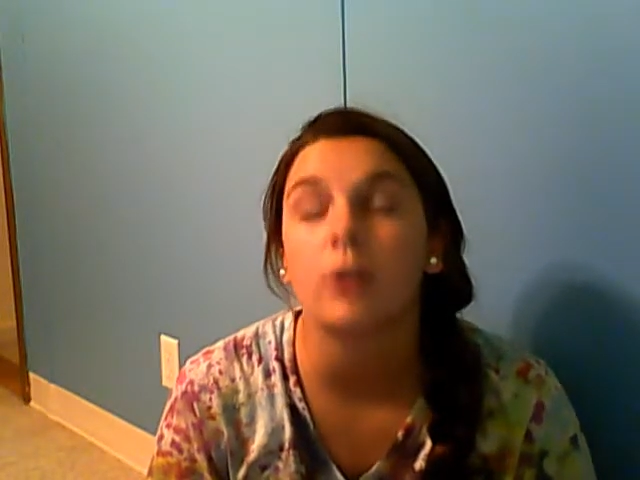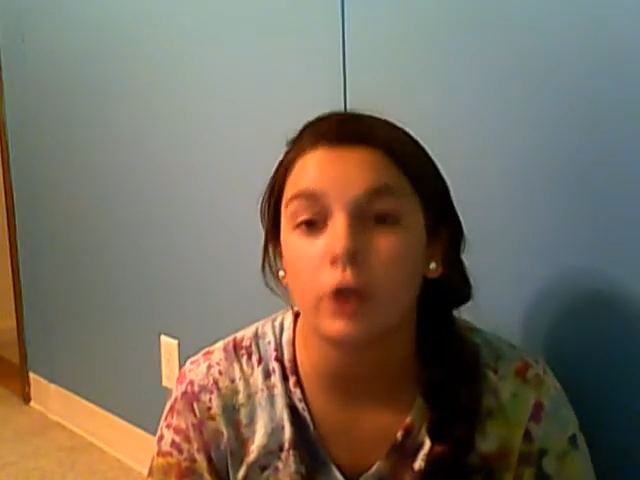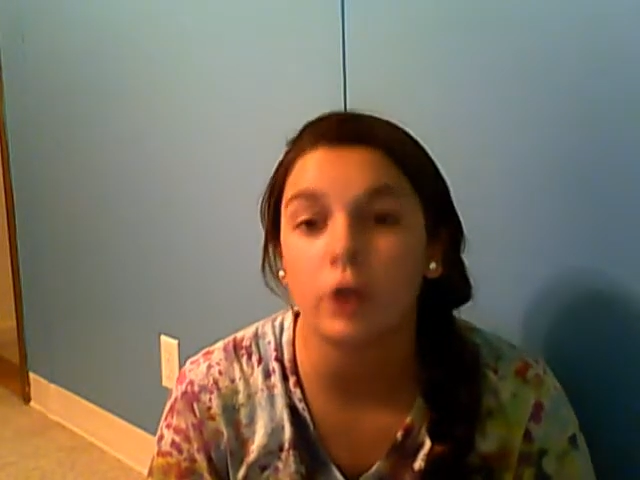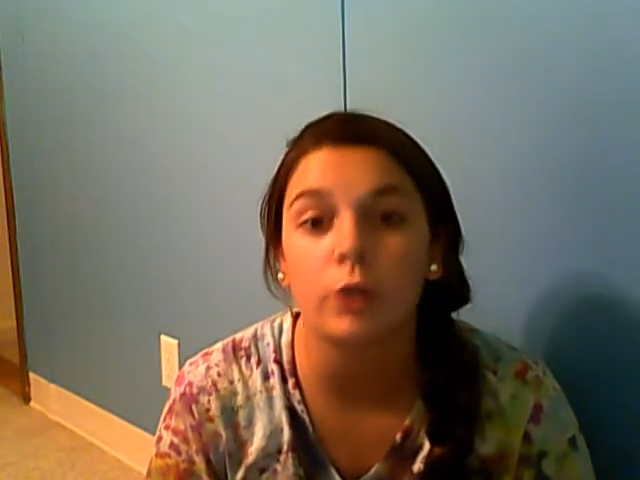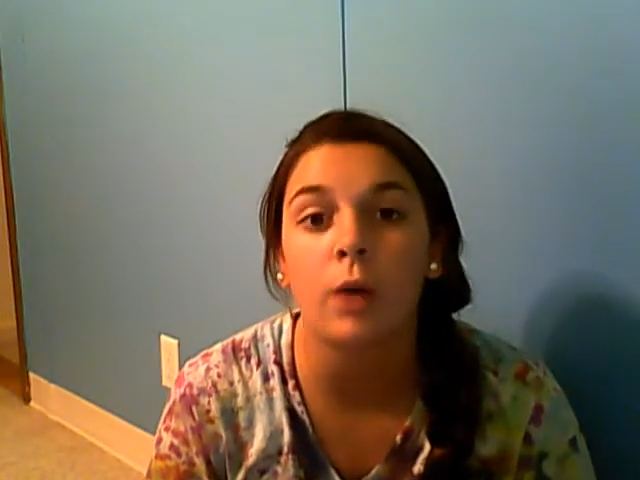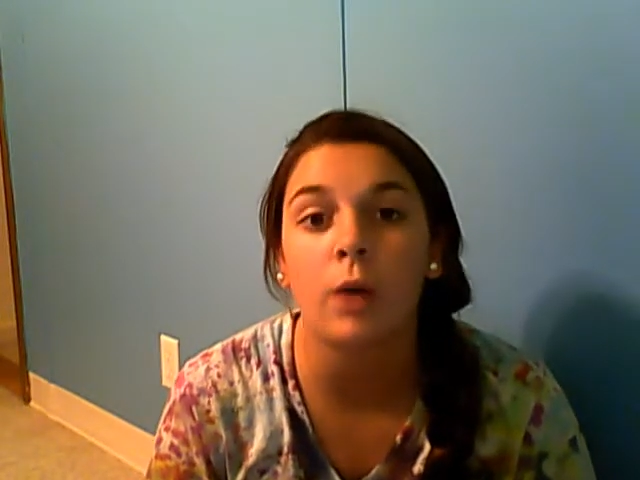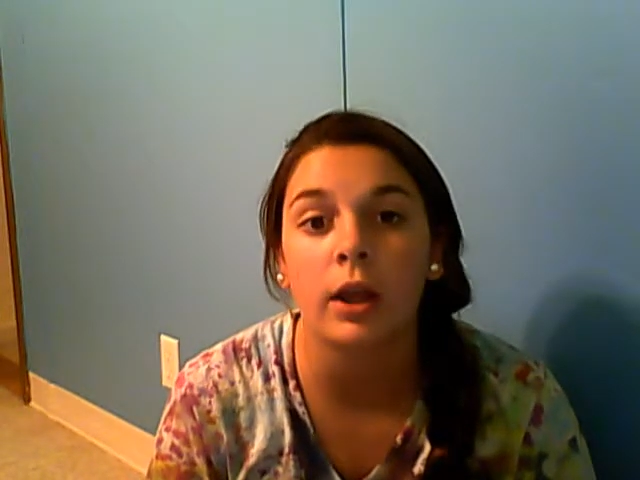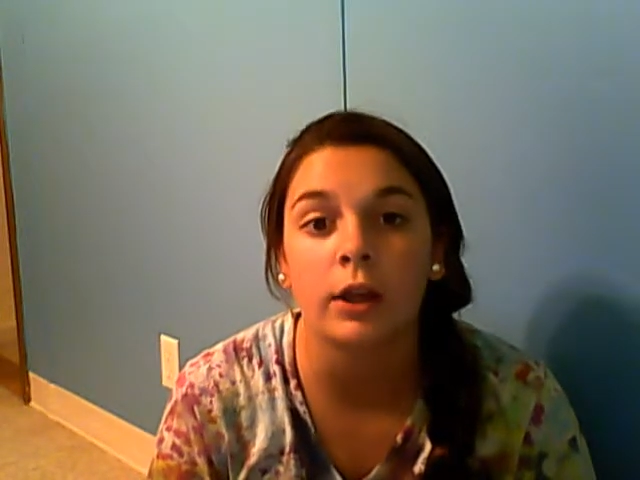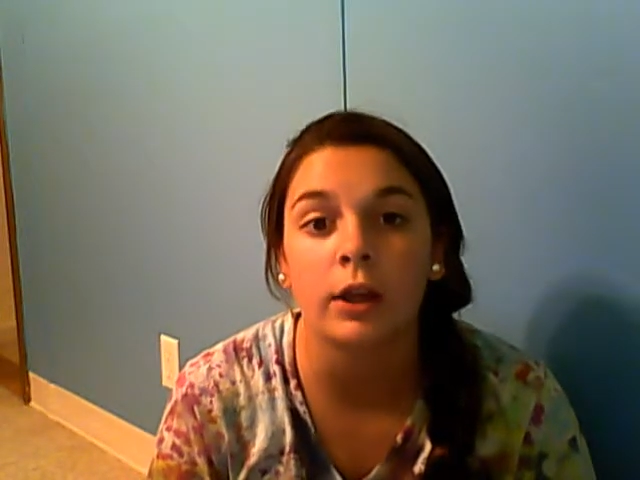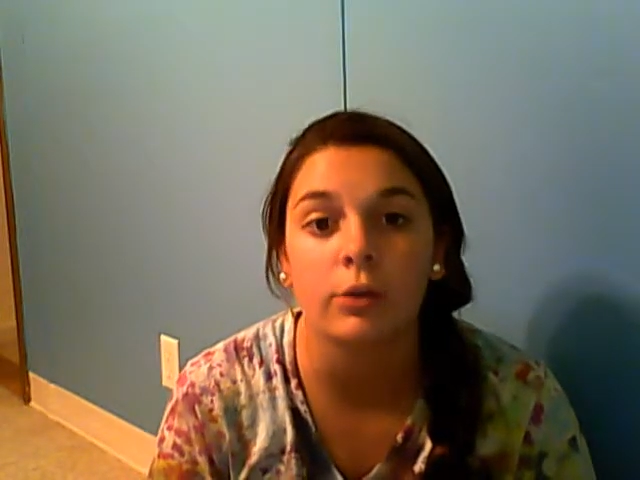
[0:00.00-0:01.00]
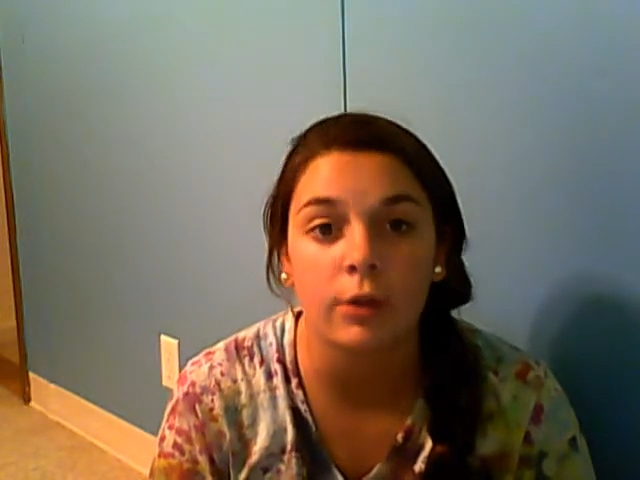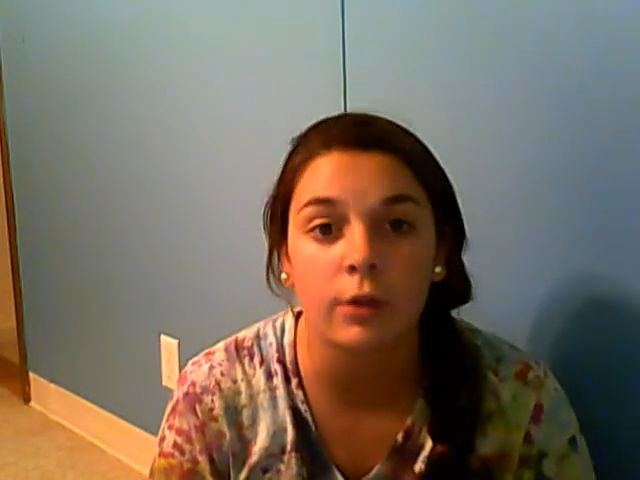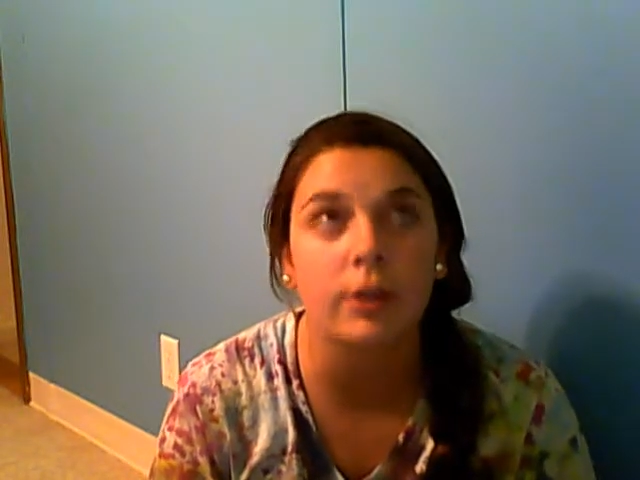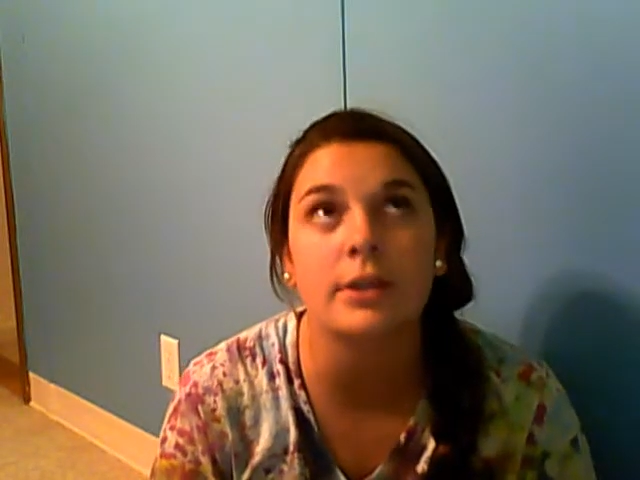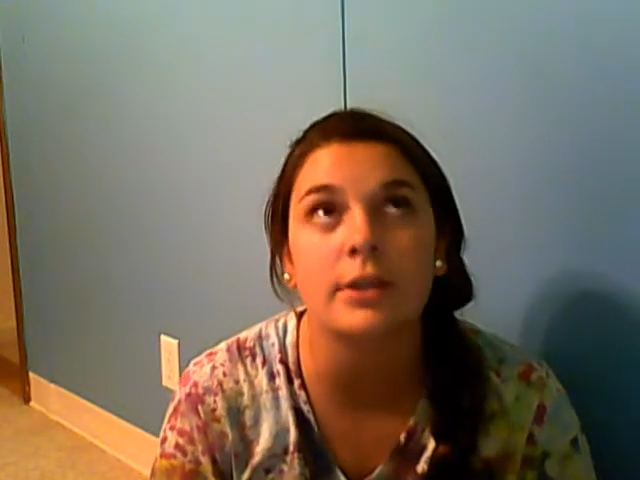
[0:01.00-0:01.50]
good quality, you know
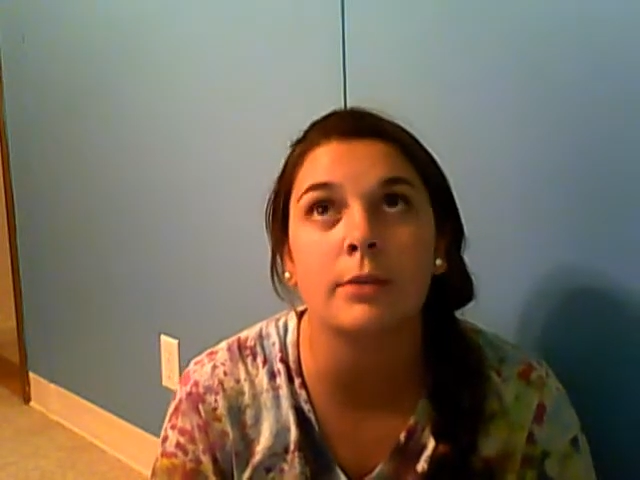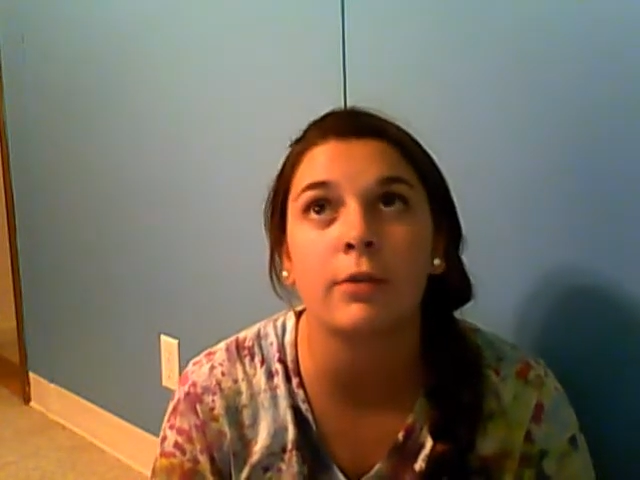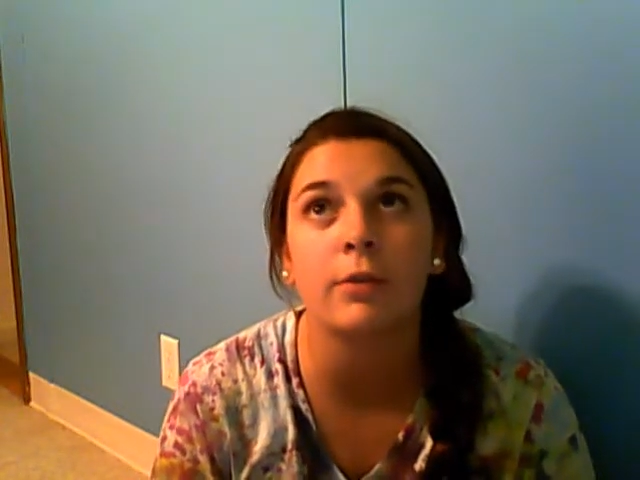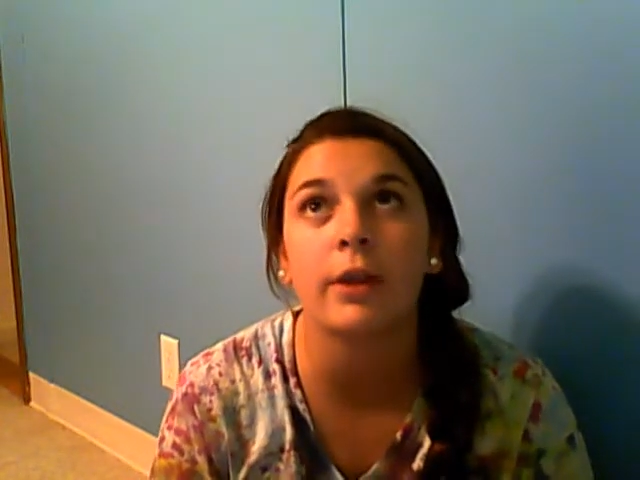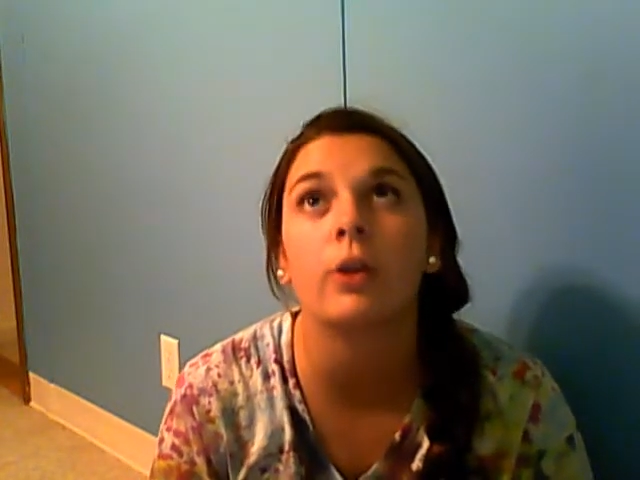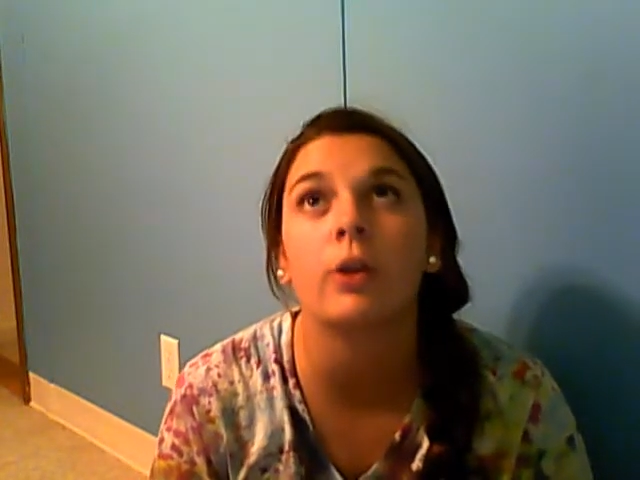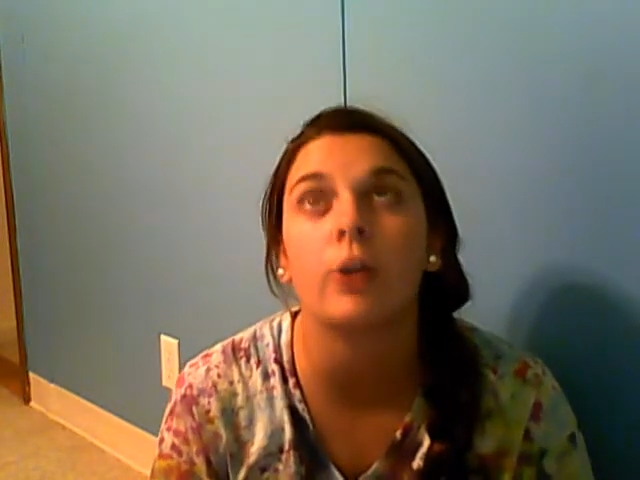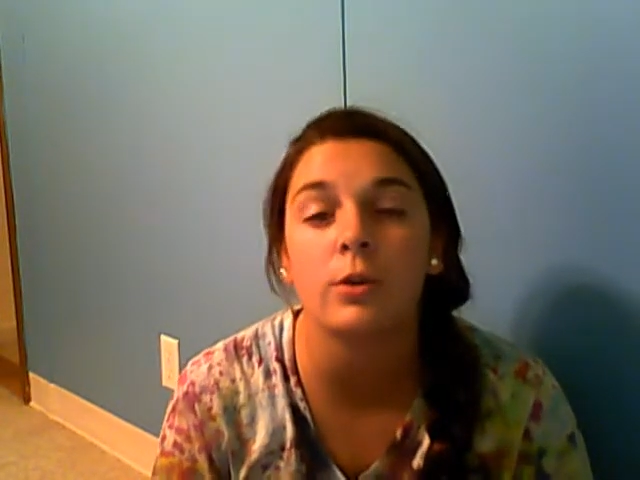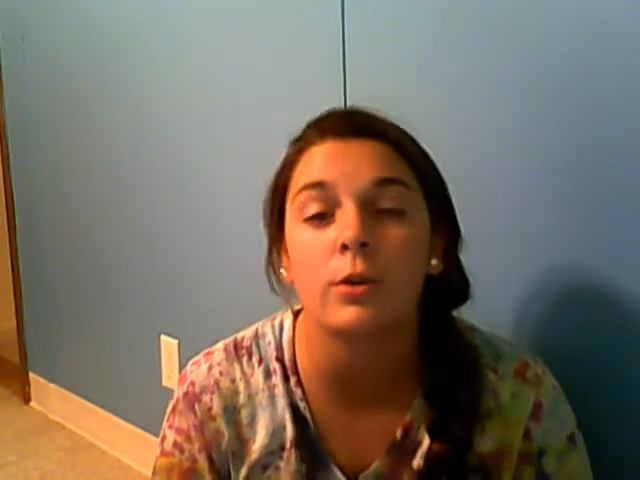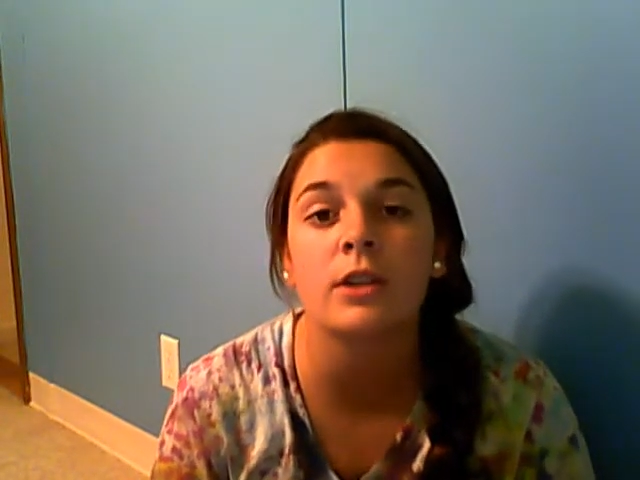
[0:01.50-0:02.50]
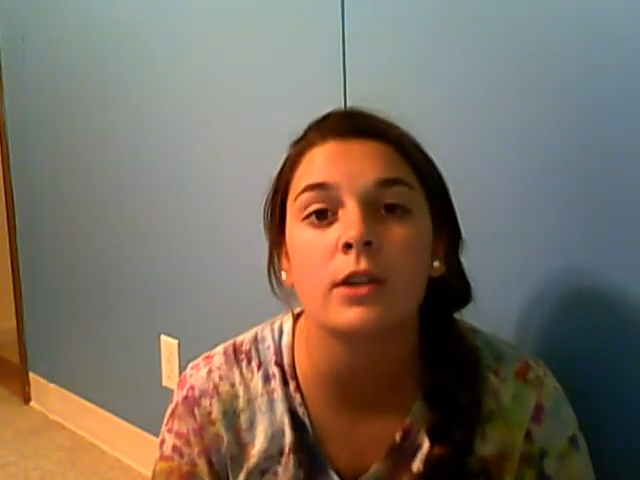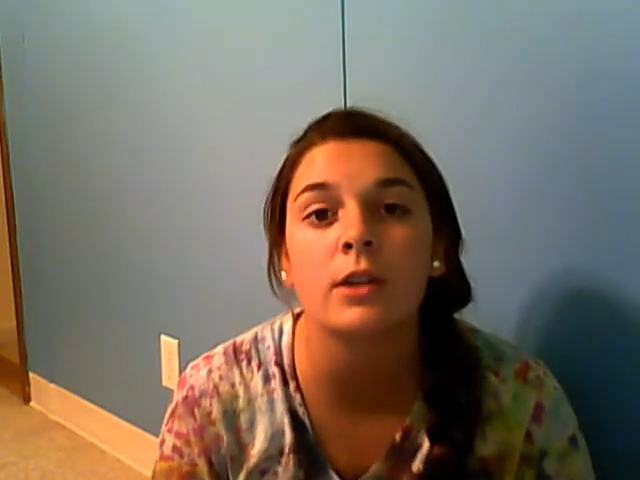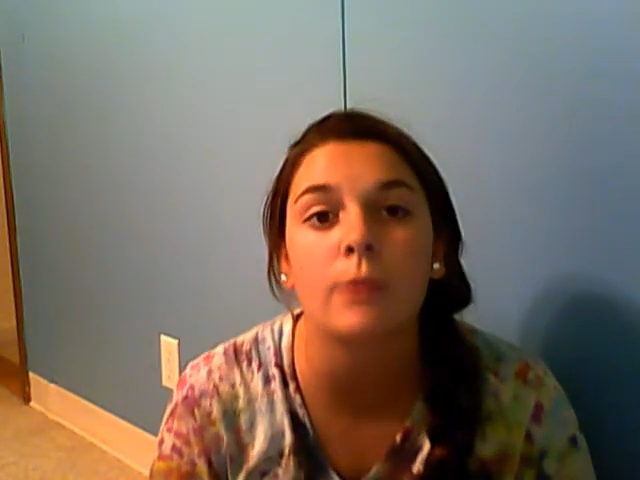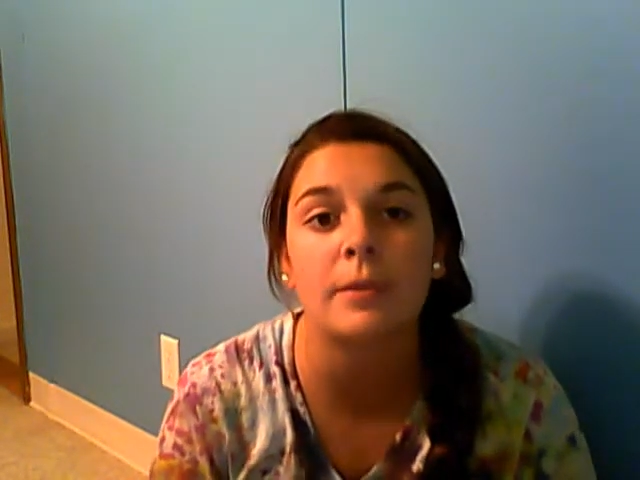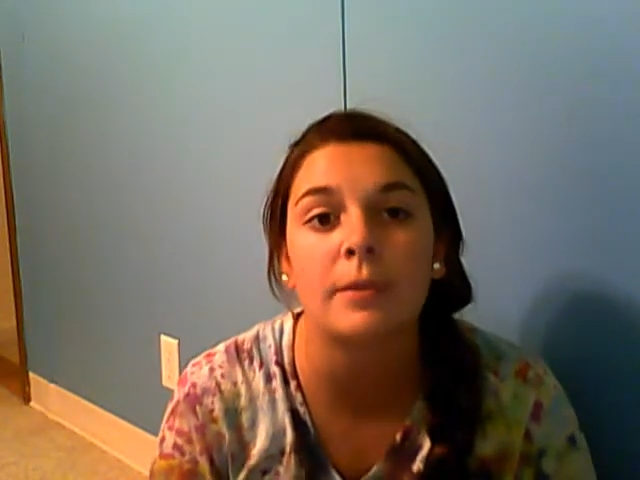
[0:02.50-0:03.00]
that it's going to be real, go to
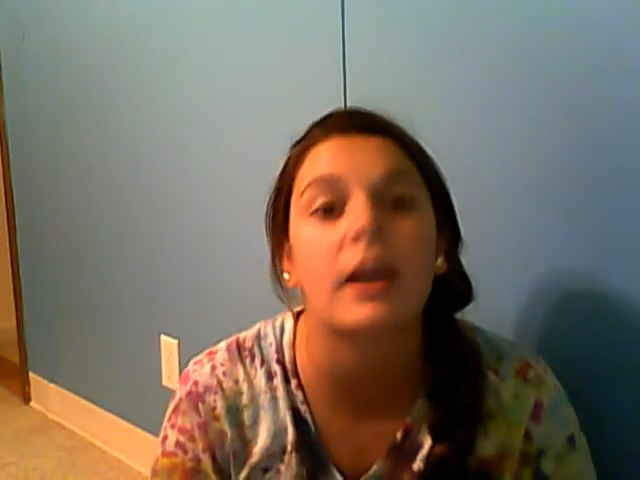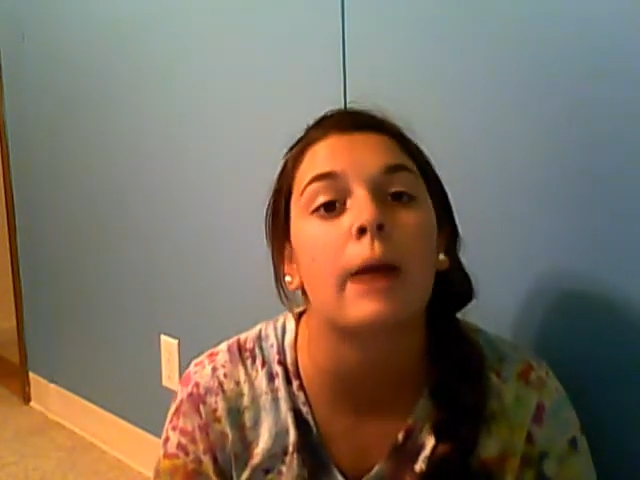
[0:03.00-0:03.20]
this website.